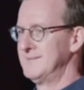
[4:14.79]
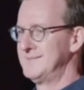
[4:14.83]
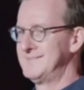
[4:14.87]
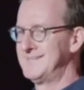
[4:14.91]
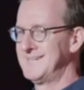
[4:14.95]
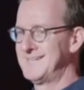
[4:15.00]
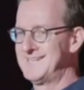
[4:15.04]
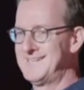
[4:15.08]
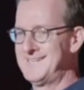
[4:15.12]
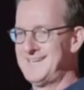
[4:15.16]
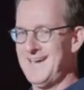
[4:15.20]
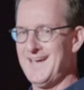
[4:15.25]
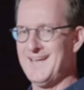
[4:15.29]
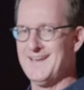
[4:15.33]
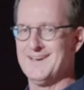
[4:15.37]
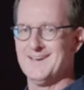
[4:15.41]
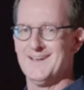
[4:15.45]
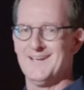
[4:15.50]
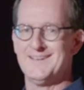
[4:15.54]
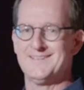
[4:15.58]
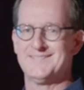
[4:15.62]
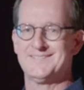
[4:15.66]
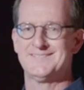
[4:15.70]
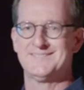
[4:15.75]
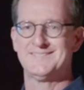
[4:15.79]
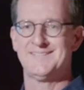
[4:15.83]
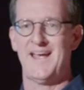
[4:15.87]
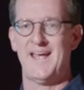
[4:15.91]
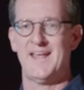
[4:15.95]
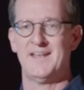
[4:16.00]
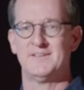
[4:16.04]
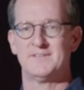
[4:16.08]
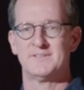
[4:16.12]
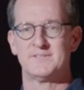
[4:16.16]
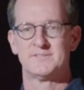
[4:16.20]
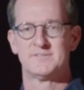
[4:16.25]
To get a
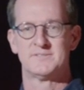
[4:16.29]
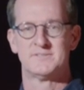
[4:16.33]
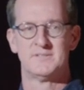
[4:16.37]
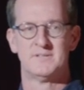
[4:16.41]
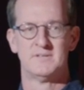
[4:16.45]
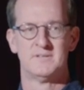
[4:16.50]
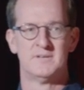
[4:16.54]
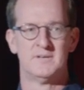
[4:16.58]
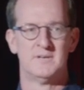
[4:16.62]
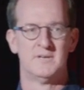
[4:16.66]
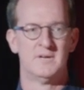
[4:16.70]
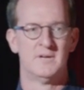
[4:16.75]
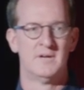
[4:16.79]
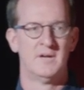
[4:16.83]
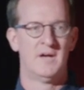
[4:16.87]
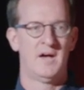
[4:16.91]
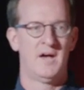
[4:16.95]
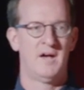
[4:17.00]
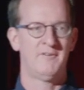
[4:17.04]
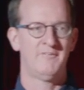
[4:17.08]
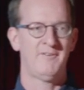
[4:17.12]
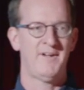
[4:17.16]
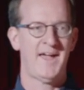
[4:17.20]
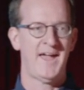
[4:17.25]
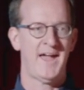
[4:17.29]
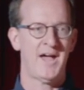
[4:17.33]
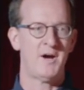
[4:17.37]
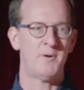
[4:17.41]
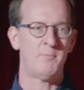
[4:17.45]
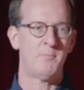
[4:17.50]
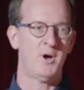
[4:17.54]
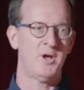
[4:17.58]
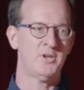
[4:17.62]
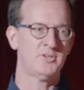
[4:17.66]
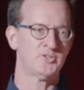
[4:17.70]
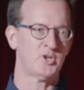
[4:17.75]
sense of how
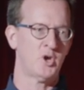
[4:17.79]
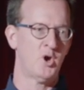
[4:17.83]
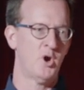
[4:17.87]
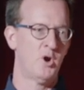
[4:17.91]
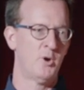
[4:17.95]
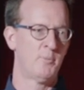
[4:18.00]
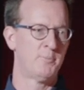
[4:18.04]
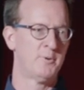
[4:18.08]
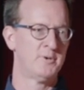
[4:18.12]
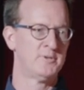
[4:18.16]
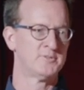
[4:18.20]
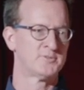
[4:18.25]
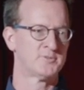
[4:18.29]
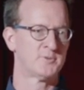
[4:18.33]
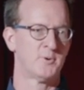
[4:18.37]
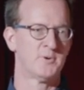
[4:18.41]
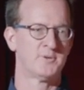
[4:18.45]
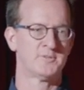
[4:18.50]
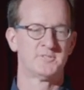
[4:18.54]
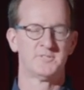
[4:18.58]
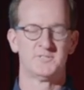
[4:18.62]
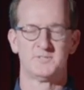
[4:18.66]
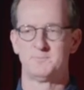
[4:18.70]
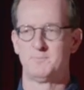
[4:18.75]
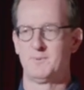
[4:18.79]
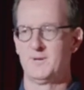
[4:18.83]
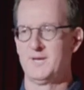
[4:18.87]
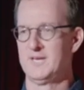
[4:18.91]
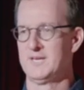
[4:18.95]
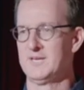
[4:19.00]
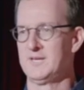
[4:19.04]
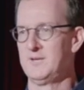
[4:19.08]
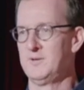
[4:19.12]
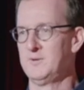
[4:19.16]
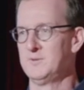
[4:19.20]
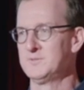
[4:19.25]
much open source is
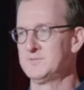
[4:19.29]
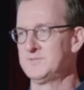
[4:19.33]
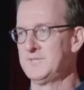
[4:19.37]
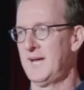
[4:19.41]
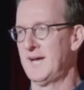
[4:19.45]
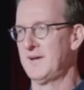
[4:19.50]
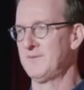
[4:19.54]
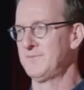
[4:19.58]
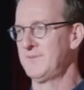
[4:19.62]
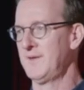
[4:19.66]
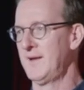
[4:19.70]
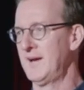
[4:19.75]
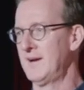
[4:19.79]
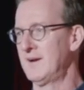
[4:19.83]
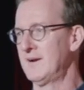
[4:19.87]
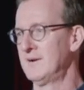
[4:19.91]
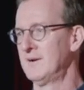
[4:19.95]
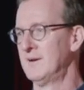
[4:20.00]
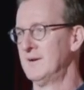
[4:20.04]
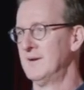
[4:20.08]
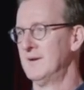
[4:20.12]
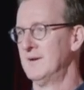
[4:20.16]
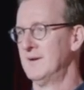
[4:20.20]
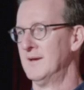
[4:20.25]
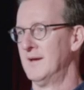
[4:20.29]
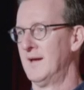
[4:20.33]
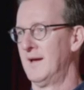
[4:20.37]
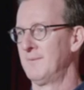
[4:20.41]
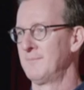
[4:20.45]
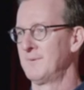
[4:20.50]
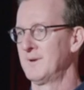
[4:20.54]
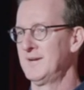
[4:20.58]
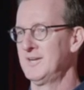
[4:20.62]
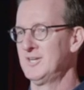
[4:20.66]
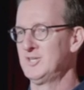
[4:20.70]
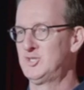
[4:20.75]
being used out there,
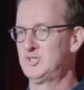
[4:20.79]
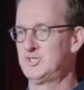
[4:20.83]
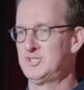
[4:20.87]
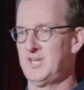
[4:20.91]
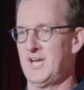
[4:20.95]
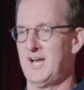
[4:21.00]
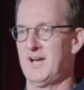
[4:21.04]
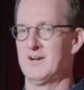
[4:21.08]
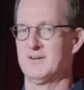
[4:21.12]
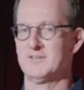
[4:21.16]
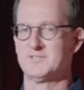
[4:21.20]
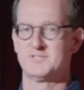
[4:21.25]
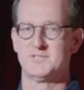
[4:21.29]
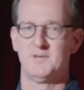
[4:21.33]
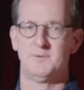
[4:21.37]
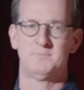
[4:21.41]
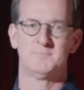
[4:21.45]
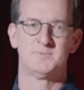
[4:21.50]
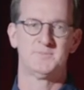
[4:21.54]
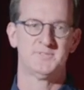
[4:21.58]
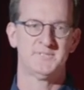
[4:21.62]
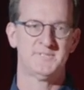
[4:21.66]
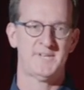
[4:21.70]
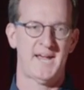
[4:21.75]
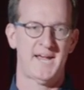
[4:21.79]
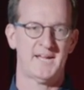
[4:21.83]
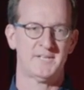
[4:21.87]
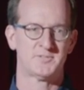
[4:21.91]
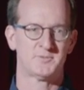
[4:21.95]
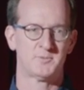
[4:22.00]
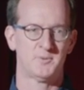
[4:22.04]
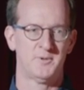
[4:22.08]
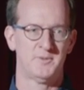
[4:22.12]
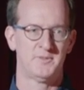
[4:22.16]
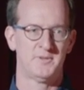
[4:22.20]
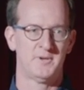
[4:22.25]
I'm going to share some
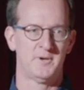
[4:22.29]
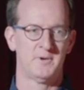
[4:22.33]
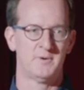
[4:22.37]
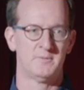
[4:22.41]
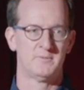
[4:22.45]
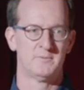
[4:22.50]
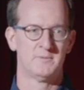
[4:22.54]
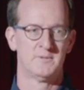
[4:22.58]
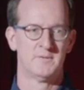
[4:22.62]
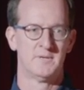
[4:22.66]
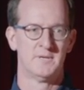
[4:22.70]
stats with you.